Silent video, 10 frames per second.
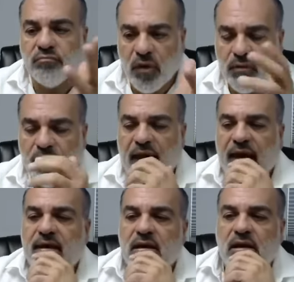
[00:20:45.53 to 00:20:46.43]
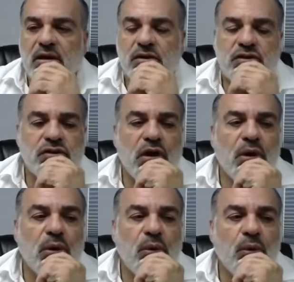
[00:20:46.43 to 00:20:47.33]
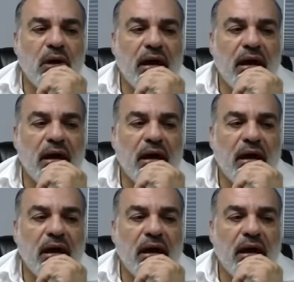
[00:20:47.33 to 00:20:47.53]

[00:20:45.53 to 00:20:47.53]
Okay, so,